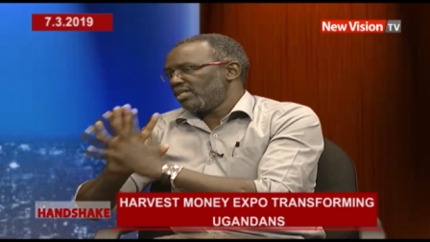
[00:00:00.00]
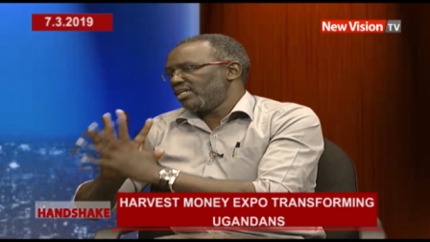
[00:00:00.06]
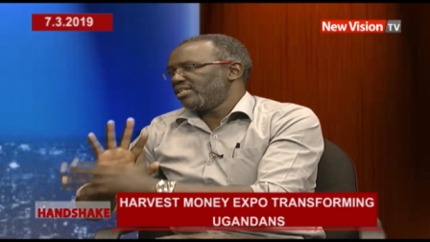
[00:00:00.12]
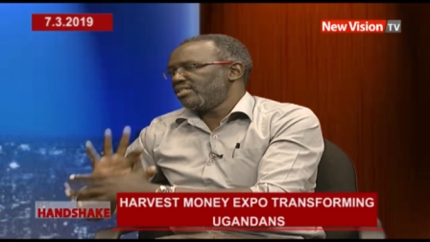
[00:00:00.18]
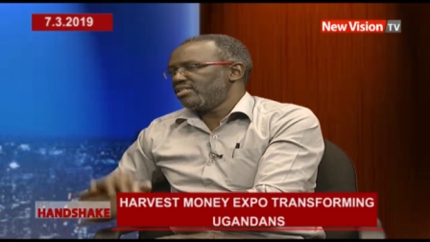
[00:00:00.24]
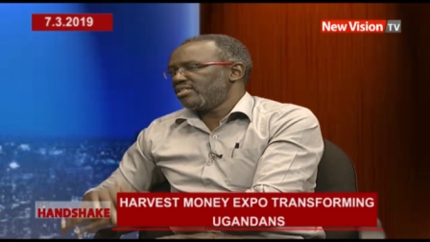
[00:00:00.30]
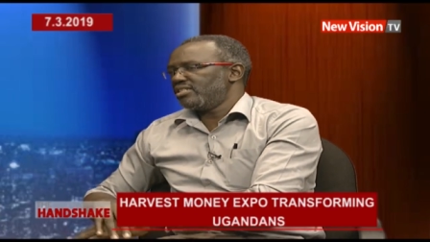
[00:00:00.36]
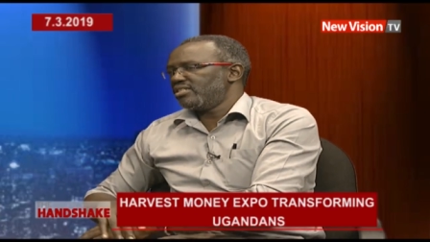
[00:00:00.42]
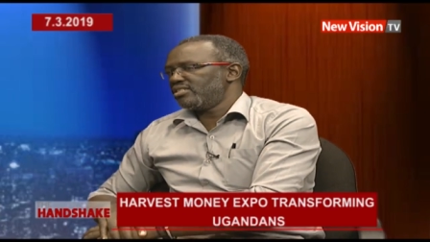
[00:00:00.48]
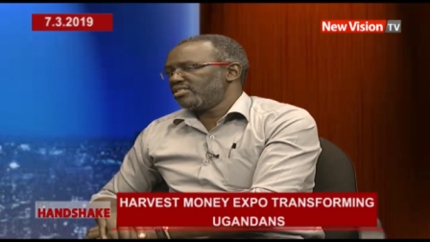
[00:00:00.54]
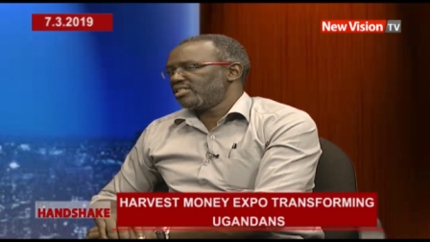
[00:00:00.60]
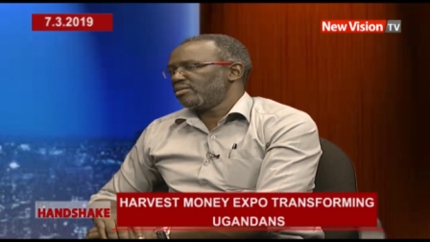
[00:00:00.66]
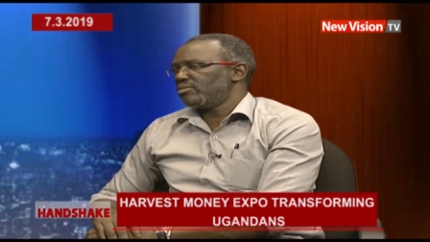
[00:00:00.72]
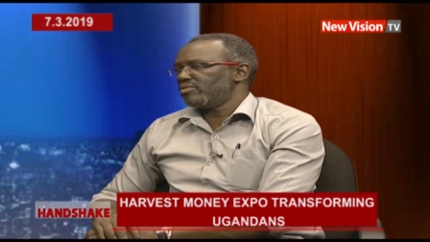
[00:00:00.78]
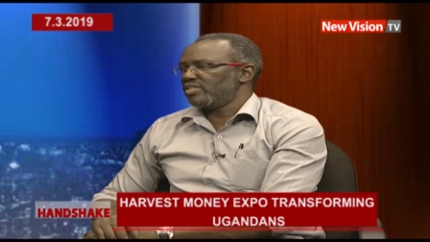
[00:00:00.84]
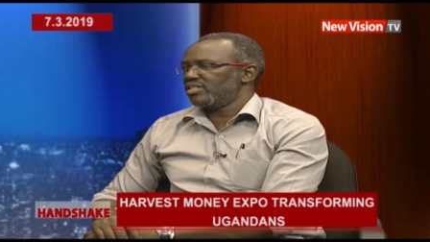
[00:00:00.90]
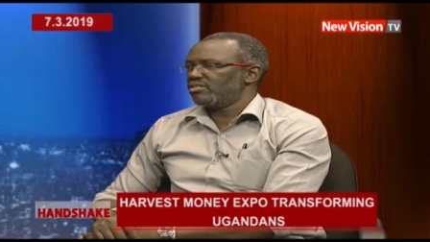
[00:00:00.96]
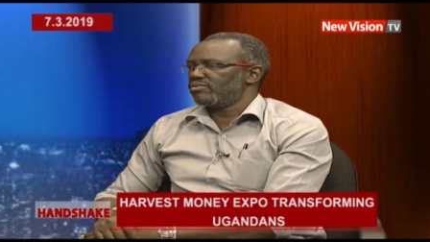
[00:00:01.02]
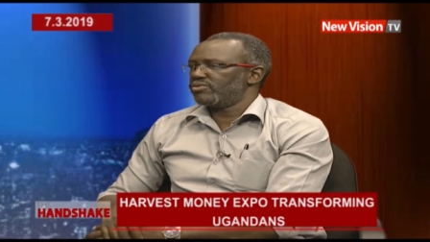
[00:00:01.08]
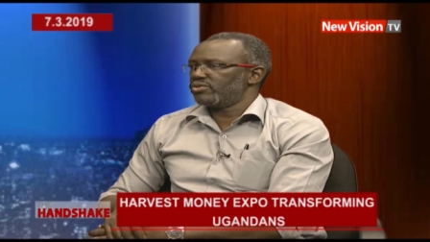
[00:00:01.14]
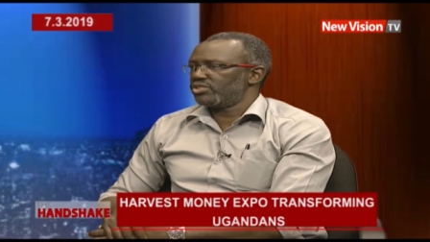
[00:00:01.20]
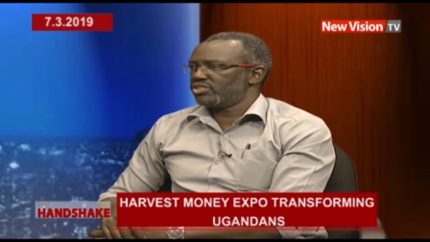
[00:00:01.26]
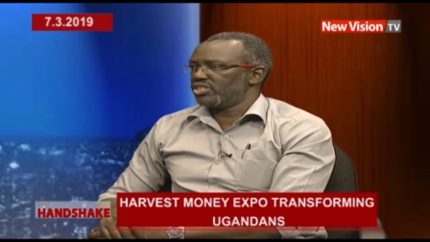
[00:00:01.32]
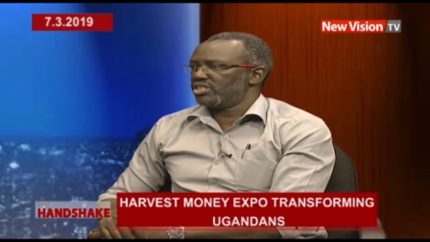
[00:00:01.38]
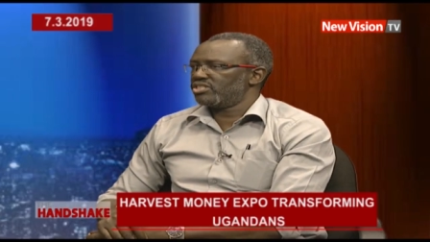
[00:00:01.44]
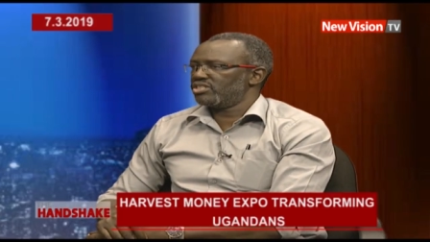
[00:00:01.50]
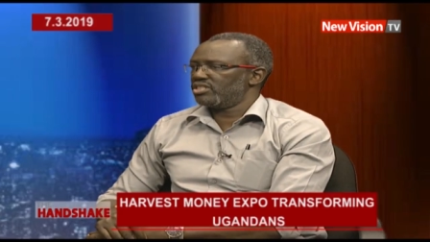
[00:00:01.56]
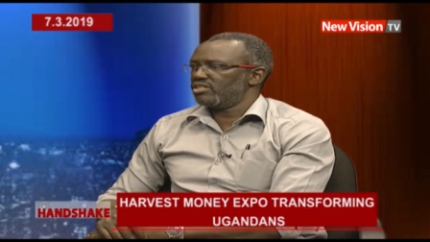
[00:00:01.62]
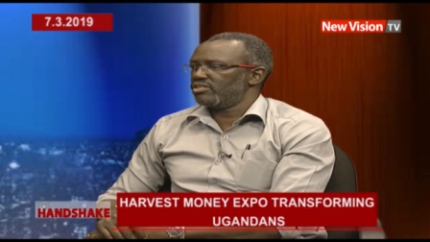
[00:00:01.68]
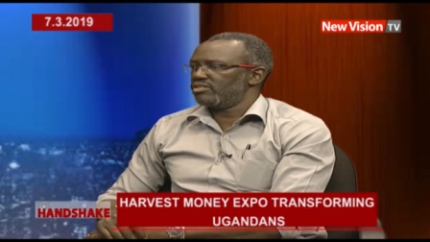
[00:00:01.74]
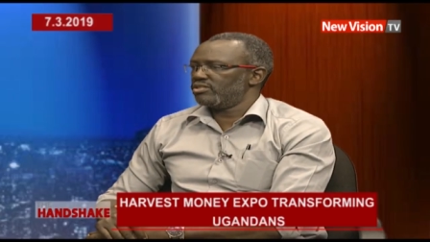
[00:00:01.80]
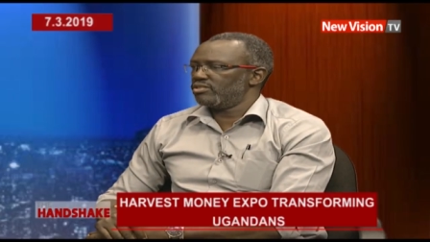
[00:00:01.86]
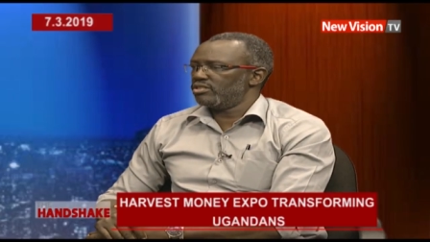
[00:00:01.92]
and uh, some of that
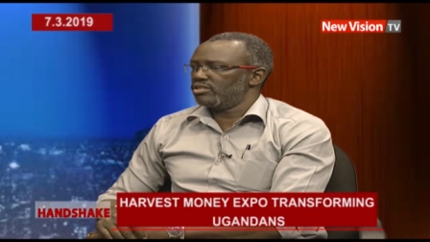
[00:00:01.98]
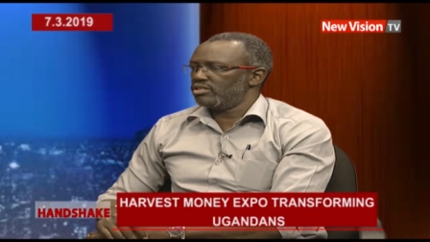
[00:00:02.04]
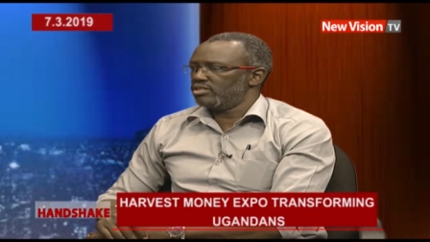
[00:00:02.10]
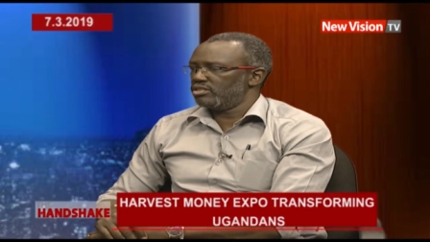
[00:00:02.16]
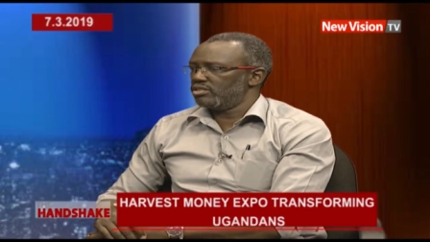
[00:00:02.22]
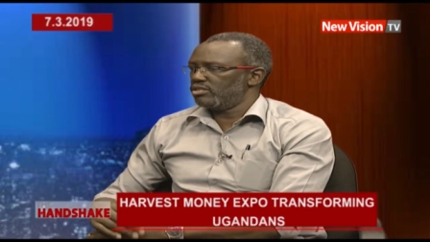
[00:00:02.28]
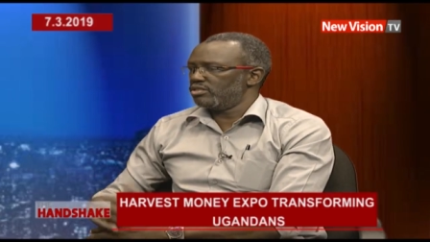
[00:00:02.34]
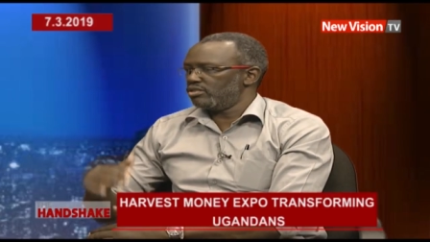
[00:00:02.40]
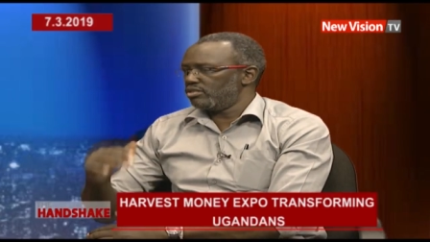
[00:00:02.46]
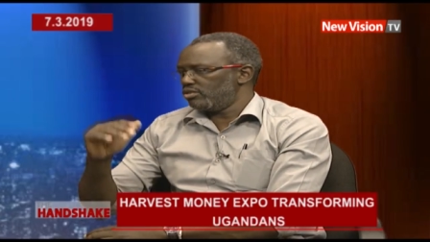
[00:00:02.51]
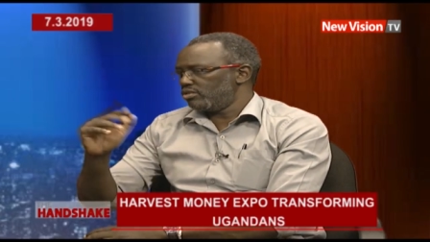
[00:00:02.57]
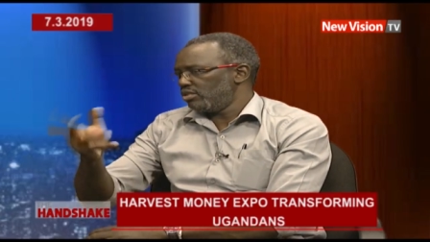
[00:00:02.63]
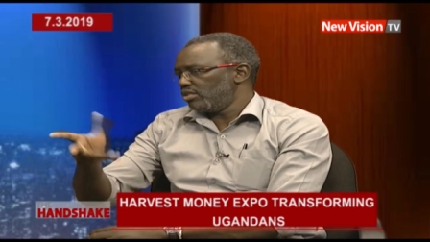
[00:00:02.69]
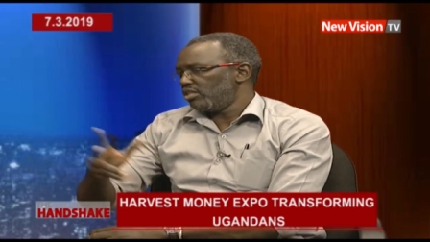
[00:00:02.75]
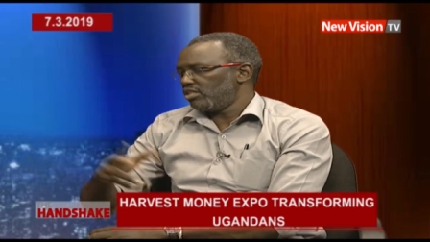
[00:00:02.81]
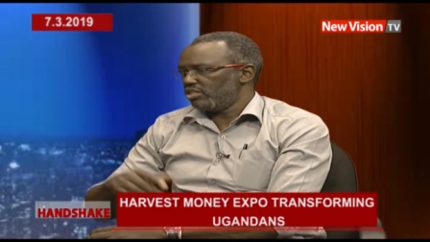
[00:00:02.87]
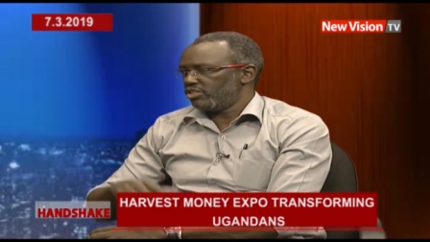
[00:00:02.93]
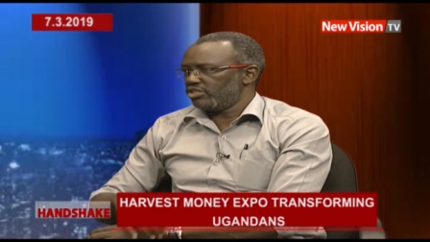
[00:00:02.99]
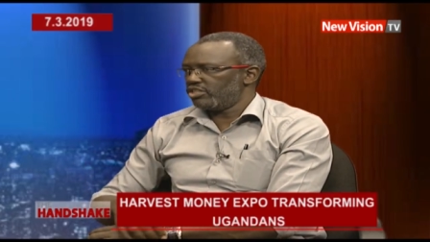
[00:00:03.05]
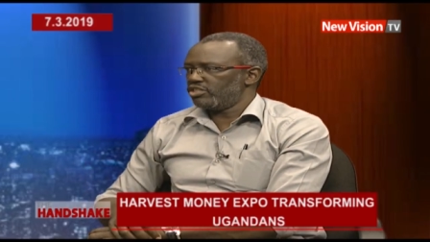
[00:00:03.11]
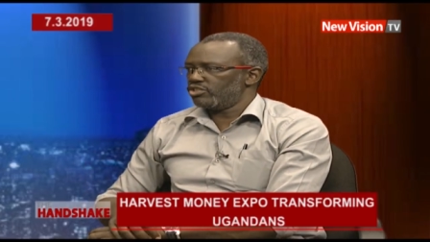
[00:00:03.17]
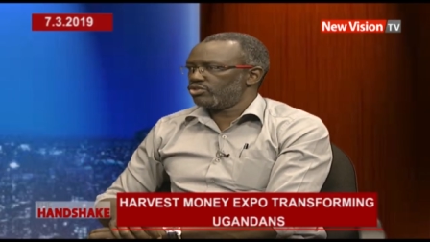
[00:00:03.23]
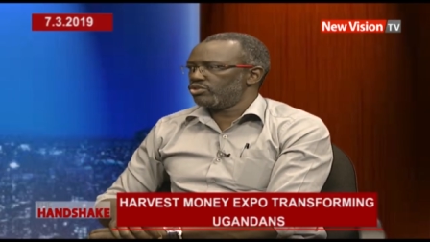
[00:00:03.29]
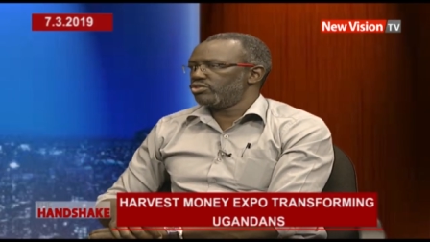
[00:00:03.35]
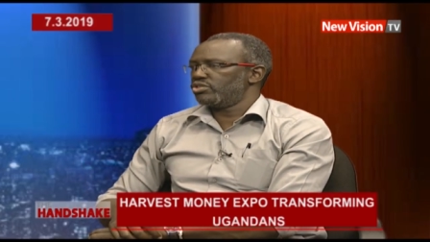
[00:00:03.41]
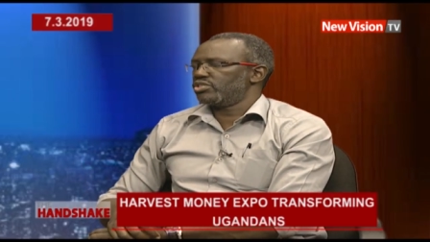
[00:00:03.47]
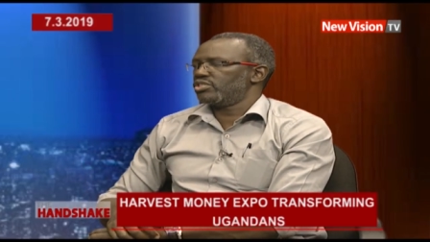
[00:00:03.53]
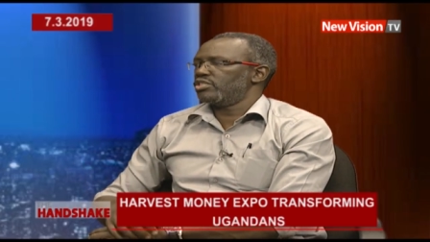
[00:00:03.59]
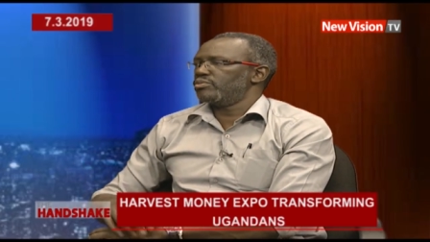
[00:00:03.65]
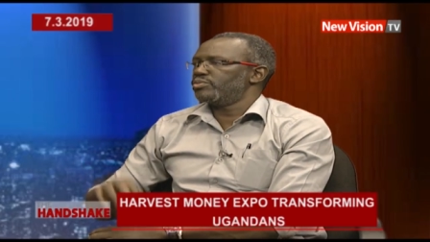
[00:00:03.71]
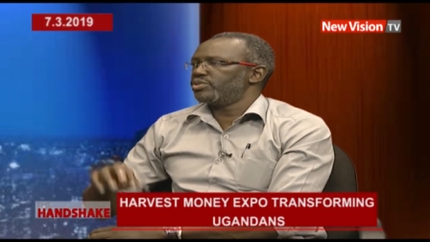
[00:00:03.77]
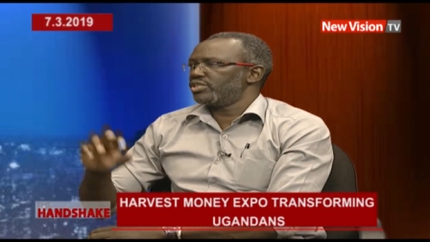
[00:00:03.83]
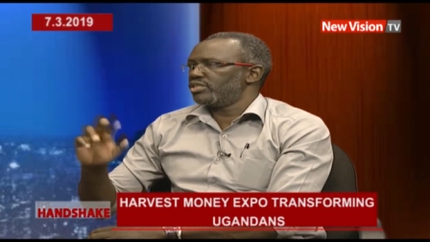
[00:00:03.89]
infrastructure uh, irrigation
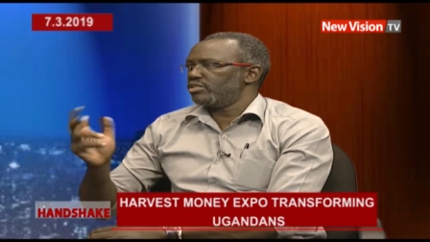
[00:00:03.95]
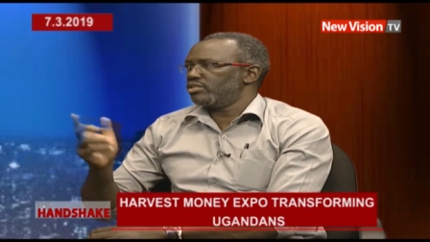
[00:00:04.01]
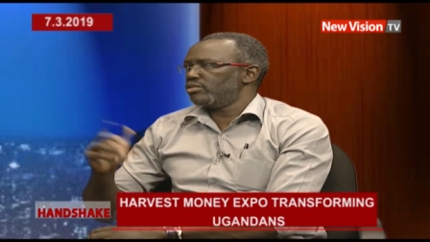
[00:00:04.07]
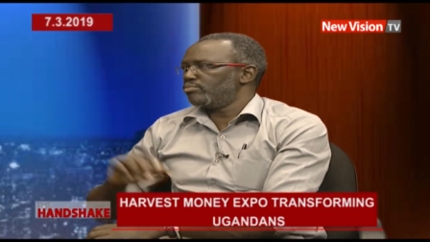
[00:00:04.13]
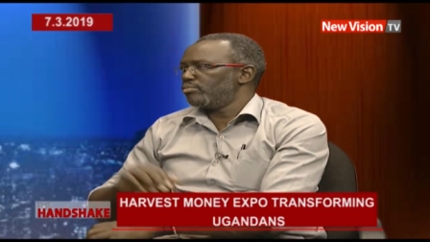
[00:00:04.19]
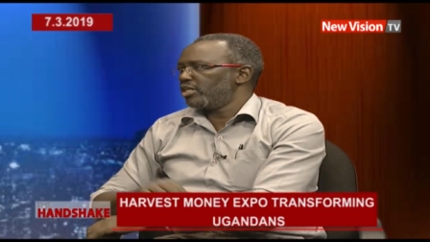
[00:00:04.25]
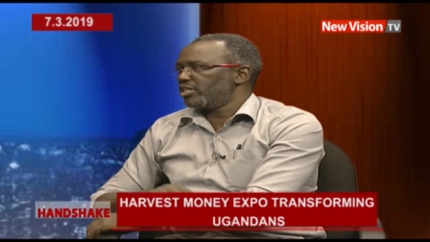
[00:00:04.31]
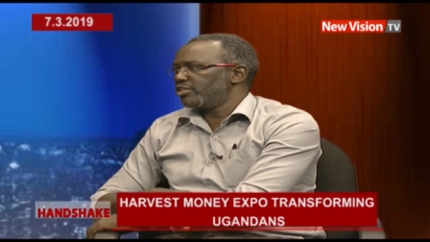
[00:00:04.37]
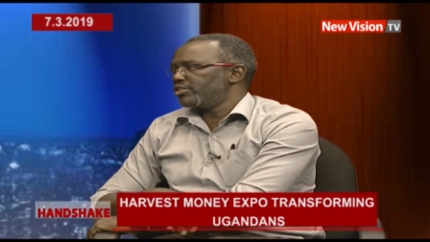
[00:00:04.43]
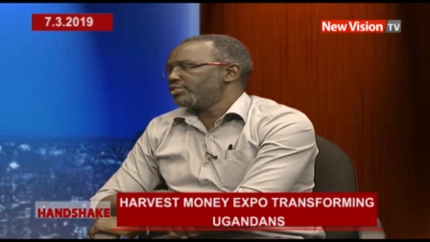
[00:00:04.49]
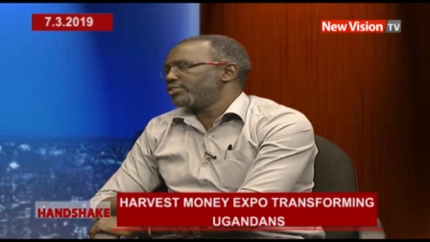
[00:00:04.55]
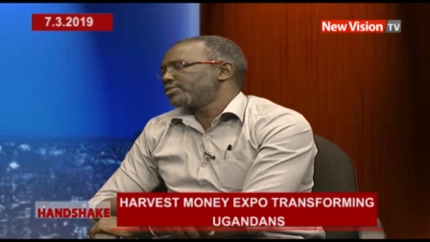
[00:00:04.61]
schemes and markets.